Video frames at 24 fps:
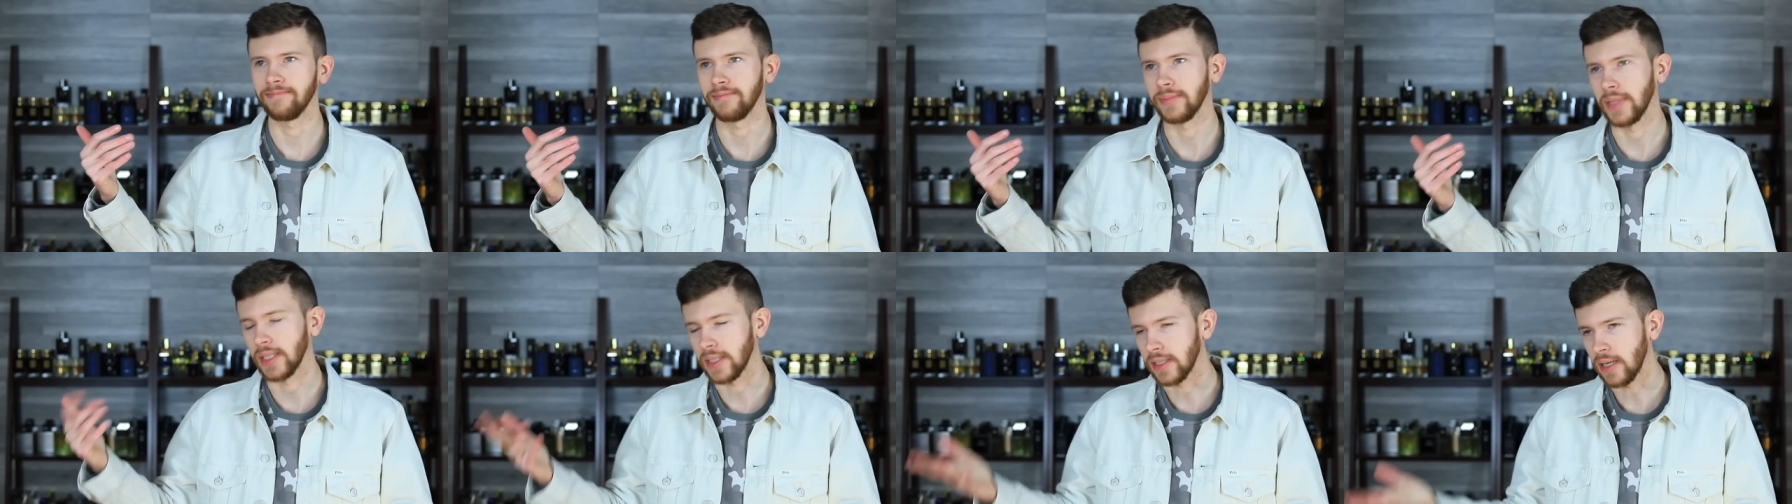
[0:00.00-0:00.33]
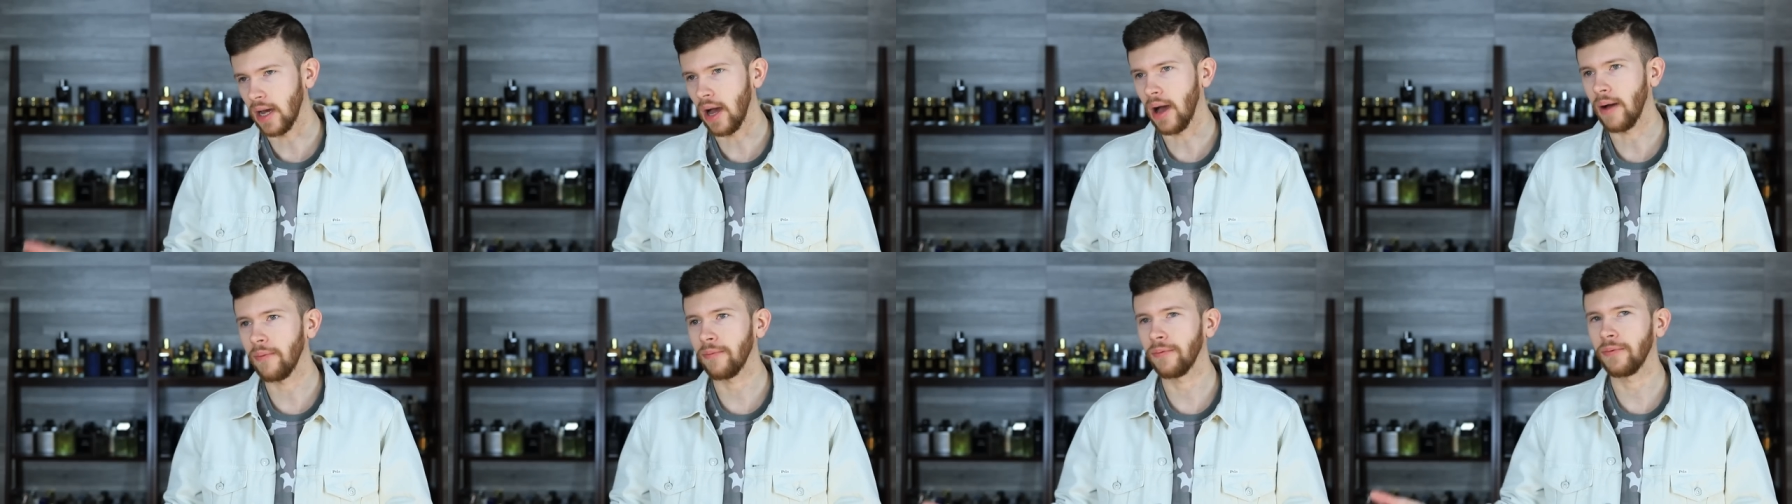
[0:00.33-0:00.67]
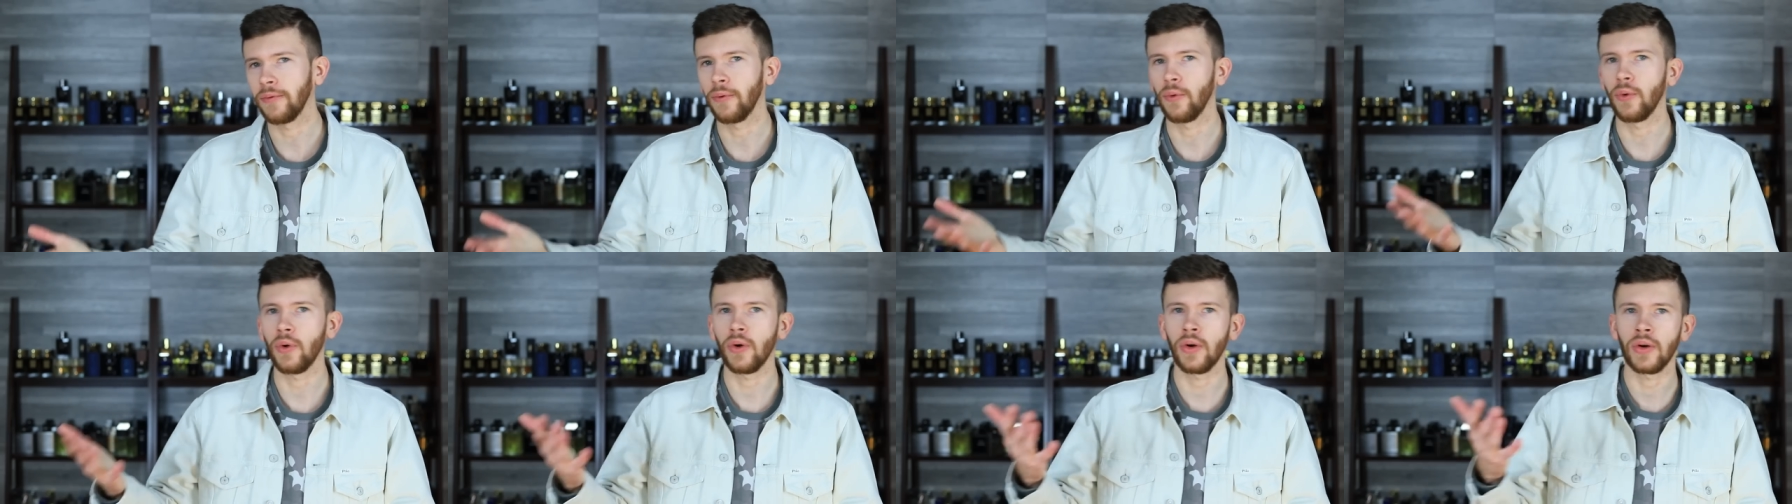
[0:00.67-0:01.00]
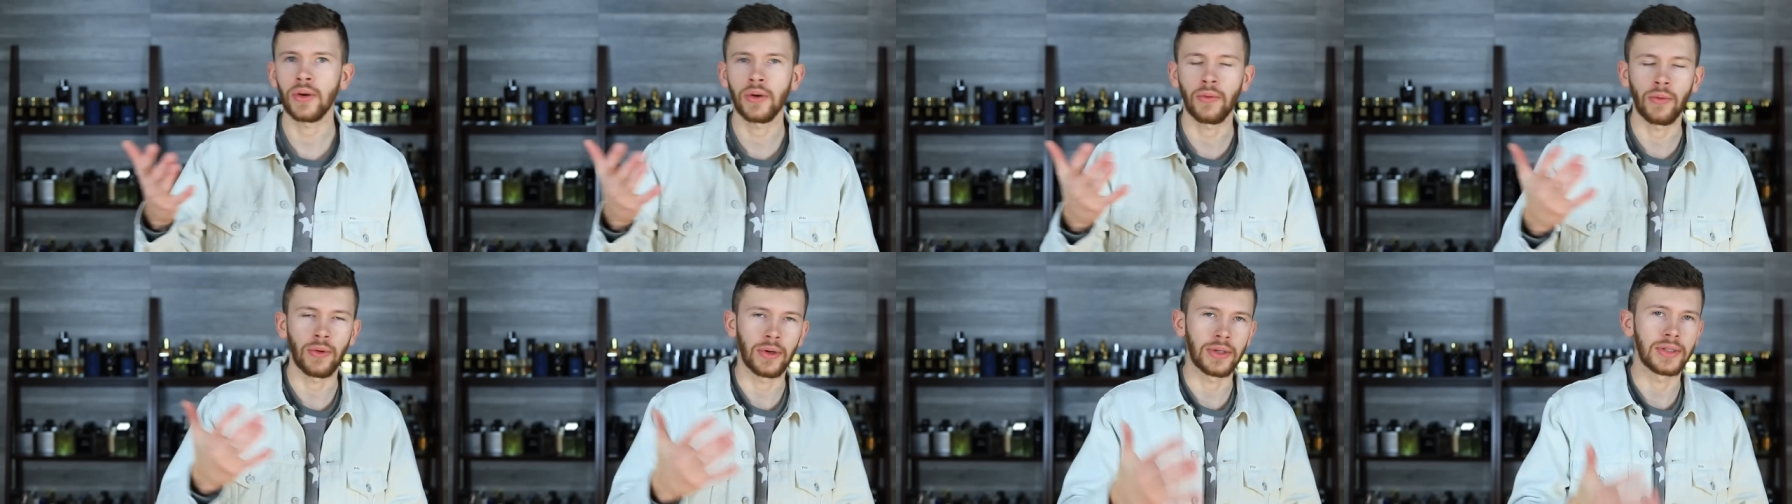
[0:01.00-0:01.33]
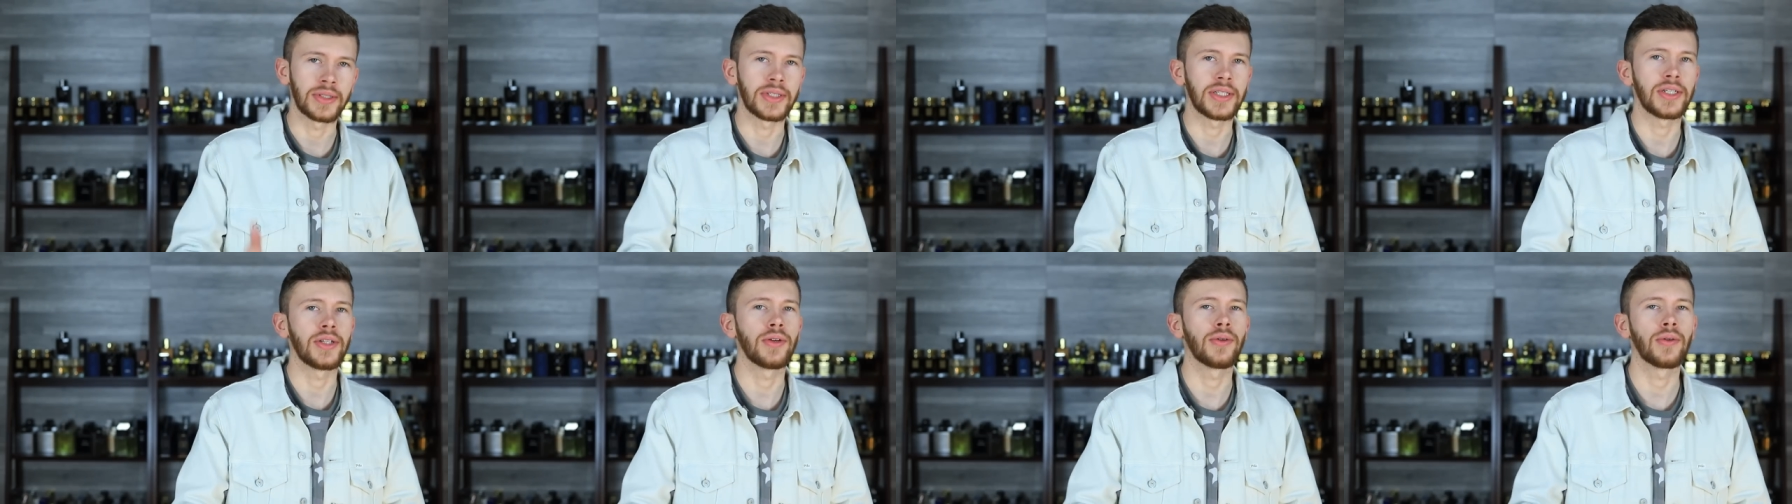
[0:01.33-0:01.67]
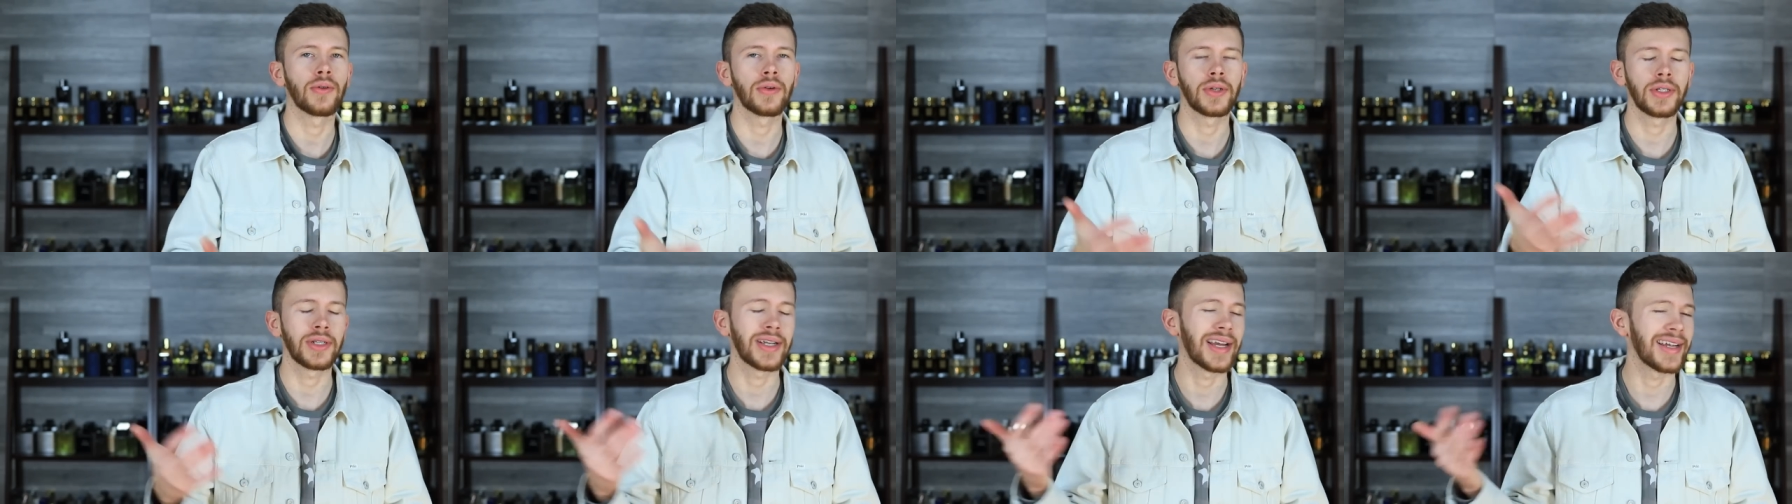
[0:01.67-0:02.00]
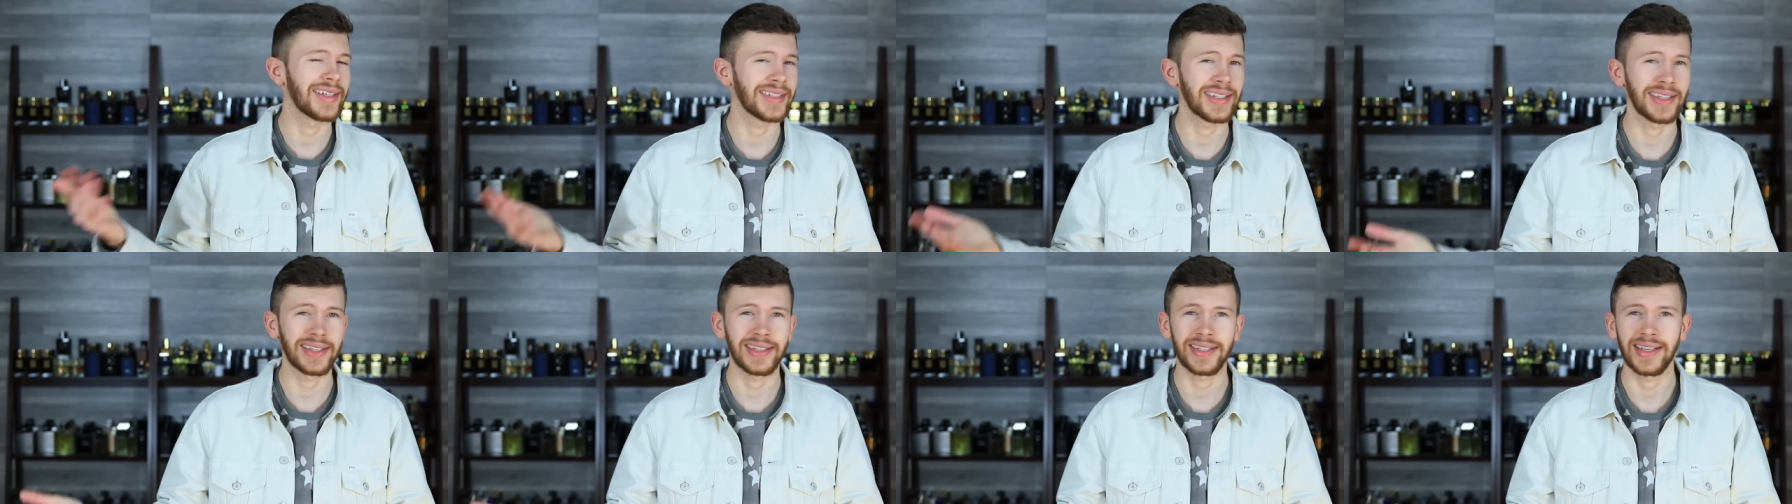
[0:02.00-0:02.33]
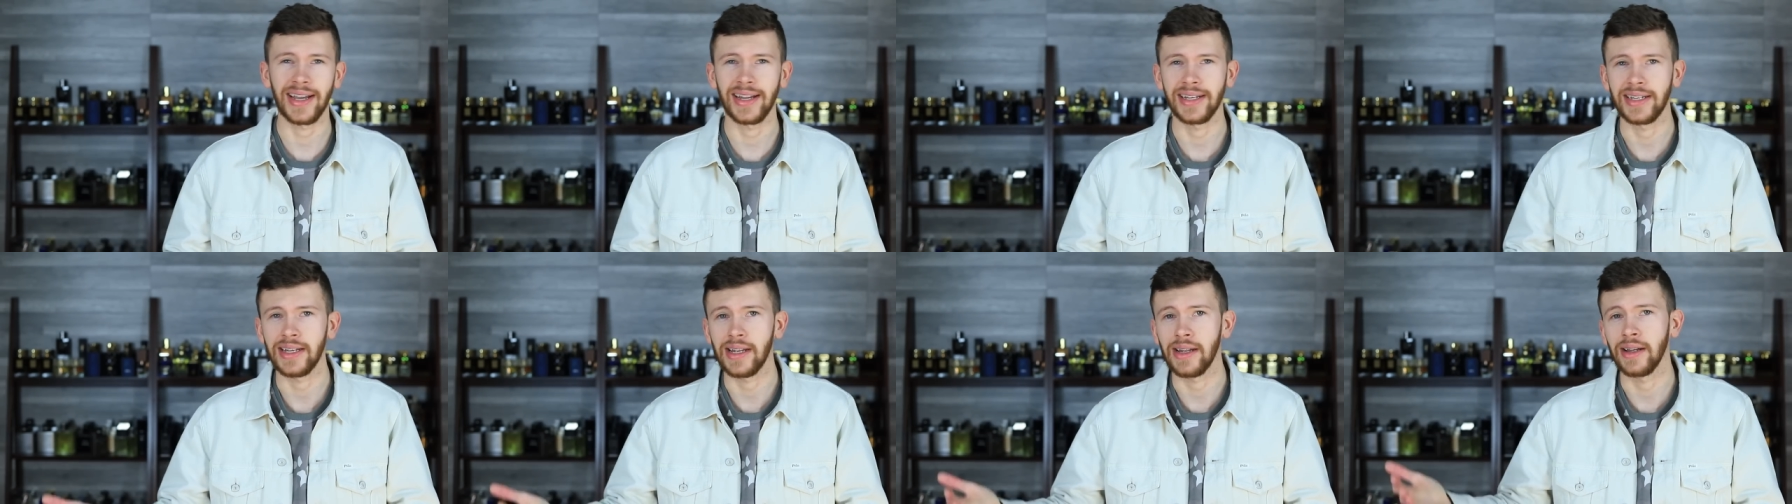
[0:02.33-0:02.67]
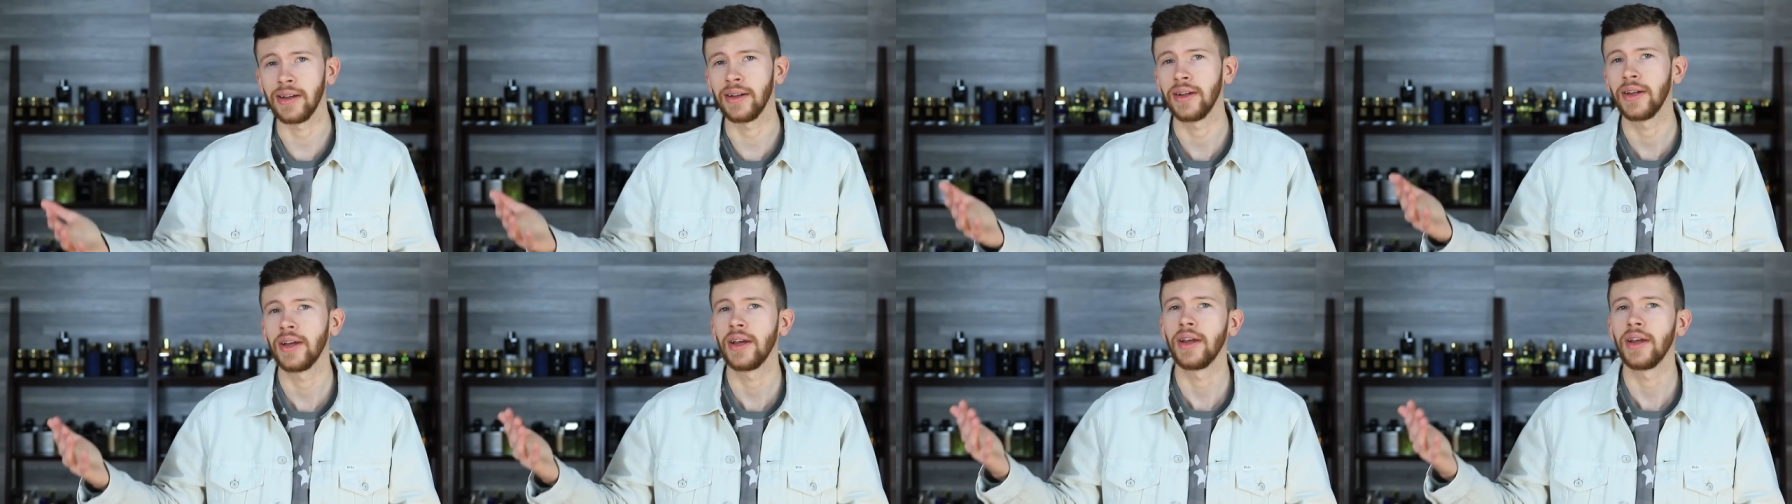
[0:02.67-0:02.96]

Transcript: a Tom Ford or a Dior, you guys get the idea.